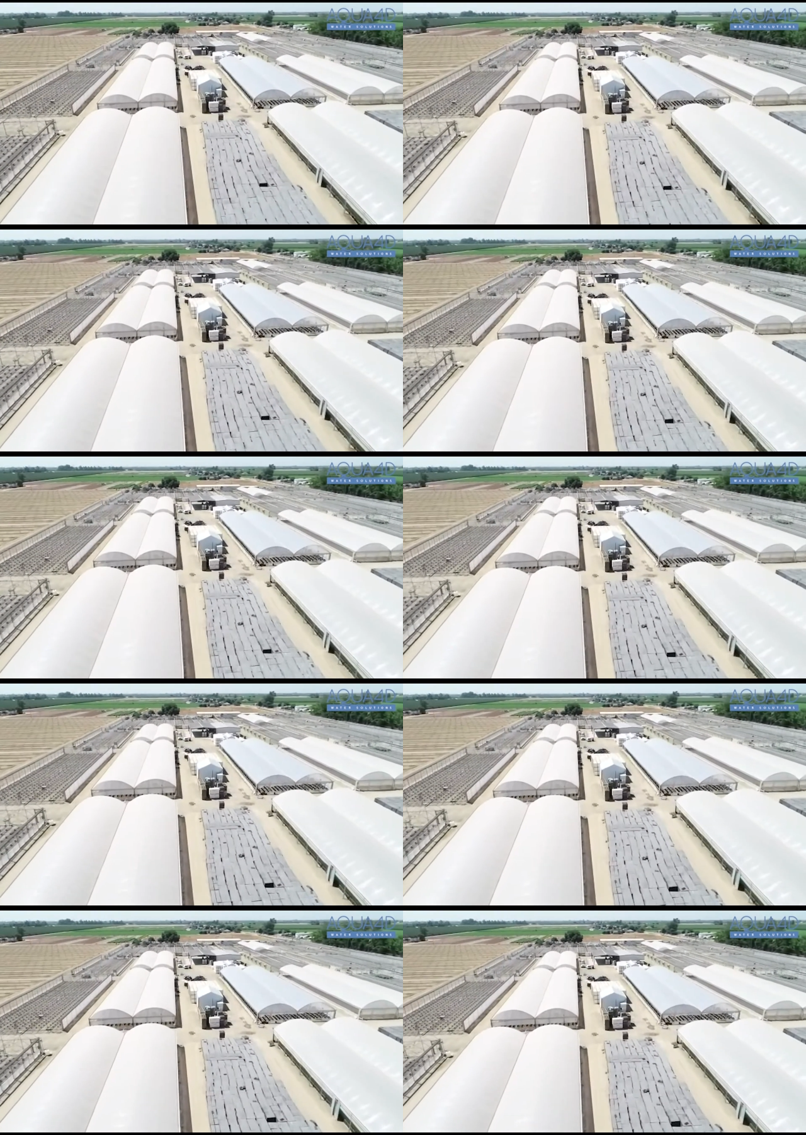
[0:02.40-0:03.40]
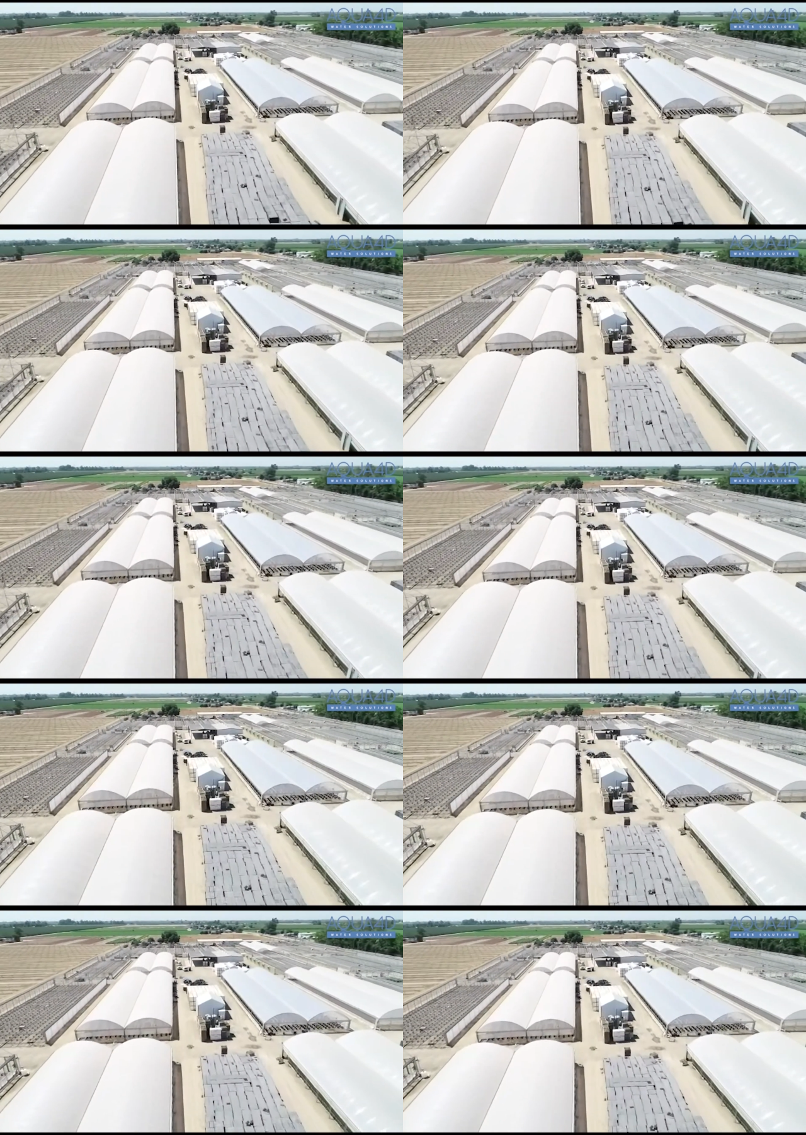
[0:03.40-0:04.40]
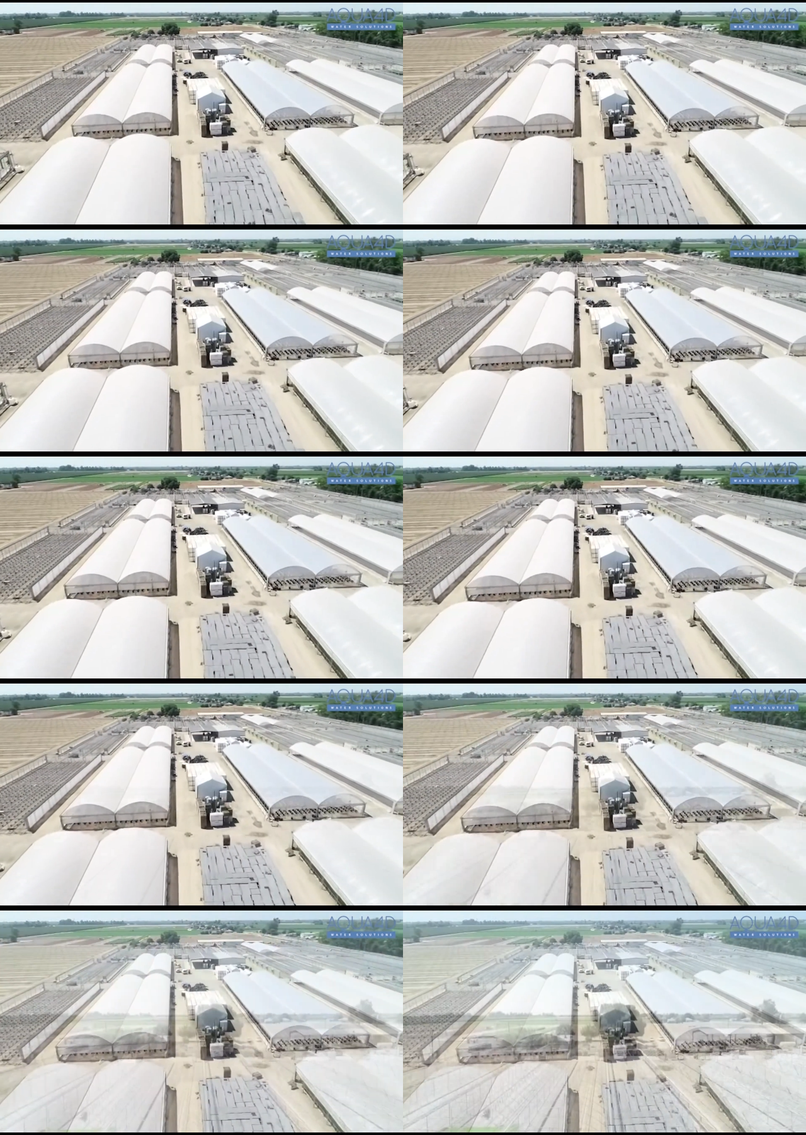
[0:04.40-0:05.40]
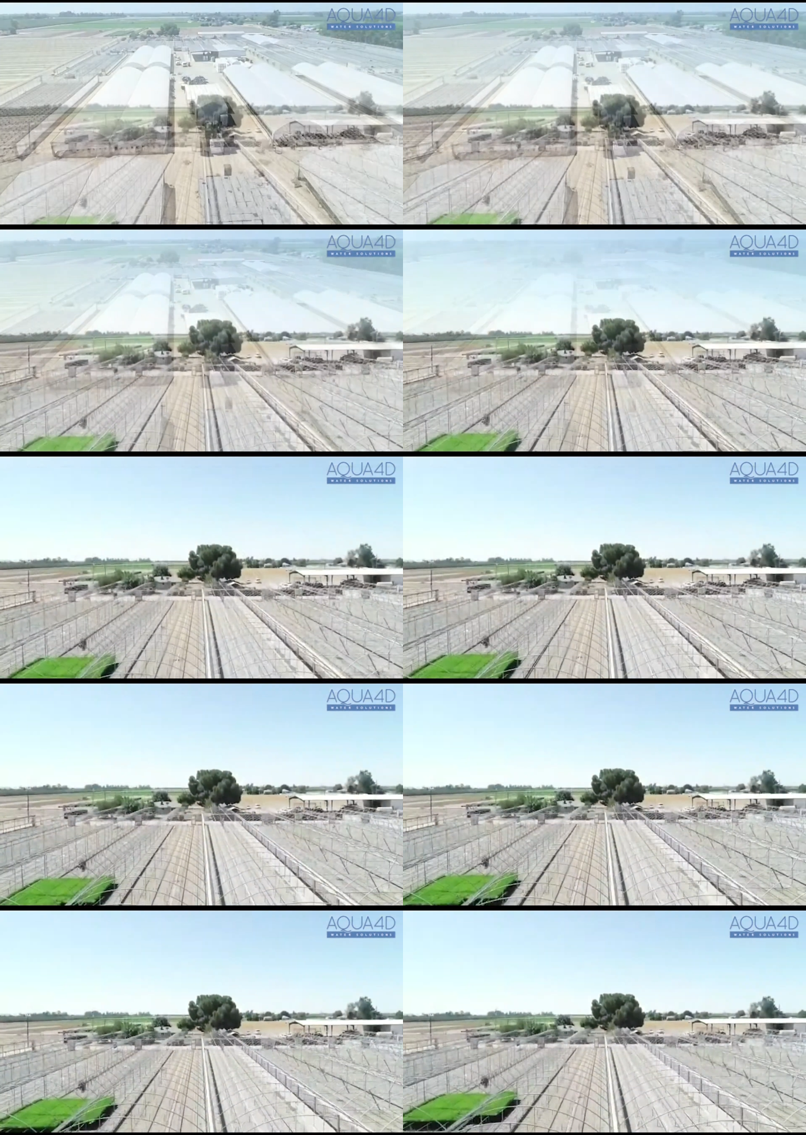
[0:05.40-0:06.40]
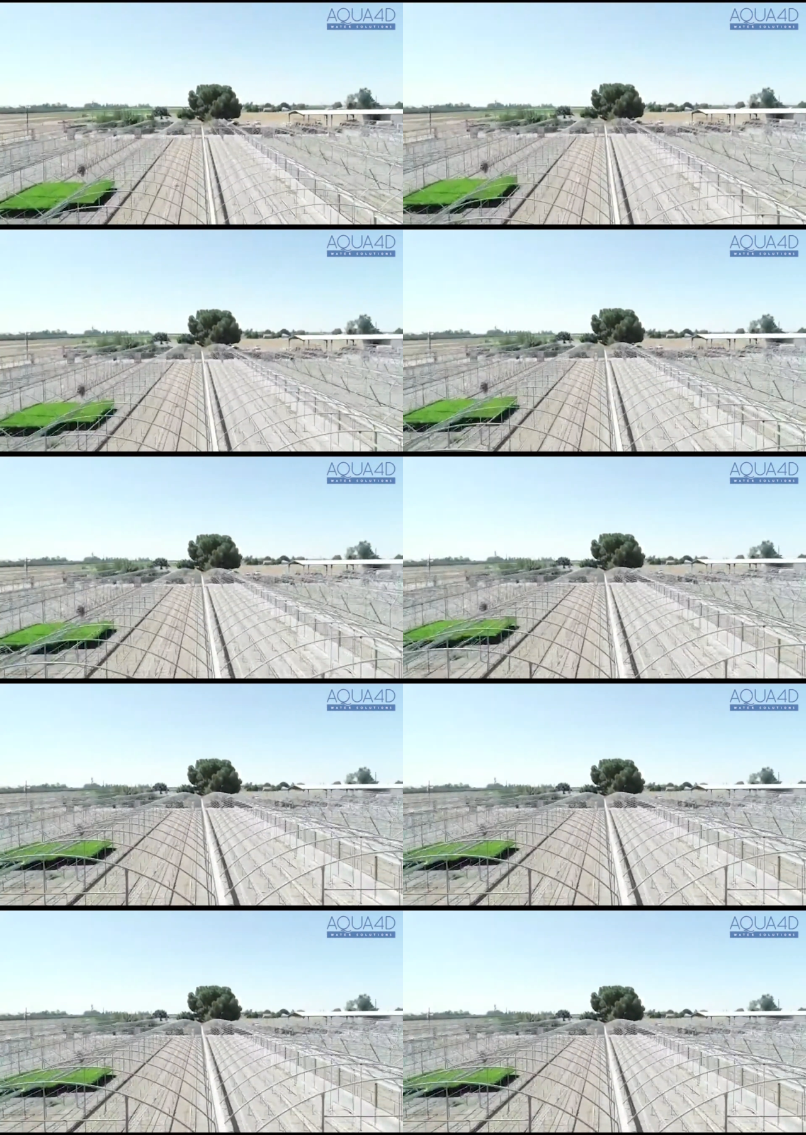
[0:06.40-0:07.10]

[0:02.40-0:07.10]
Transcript: (no speaker visible)